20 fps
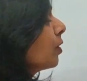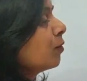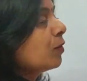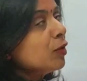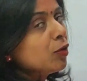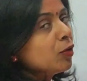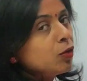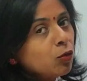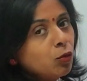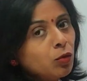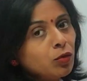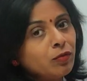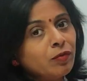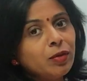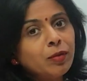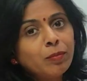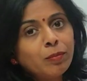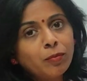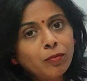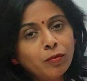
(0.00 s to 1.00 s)
we
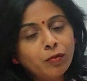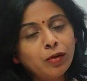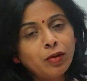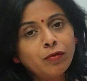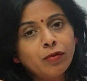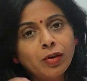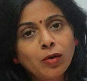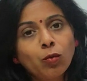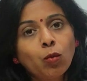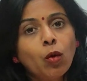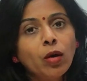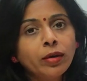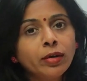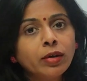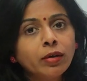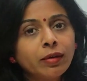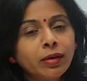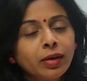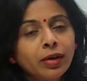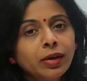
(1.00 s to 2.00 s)
fill
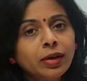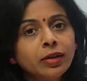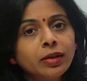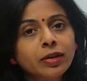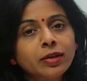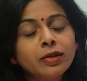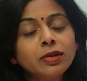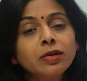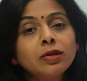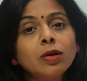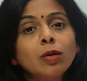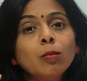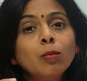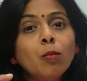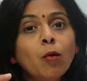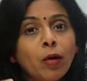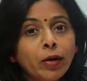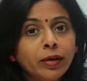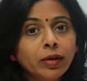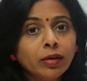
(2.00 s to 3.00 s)
water in it. It is
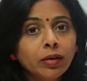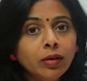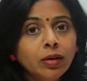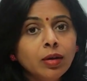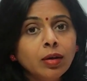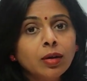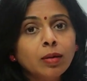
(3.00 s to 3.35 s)
bottle.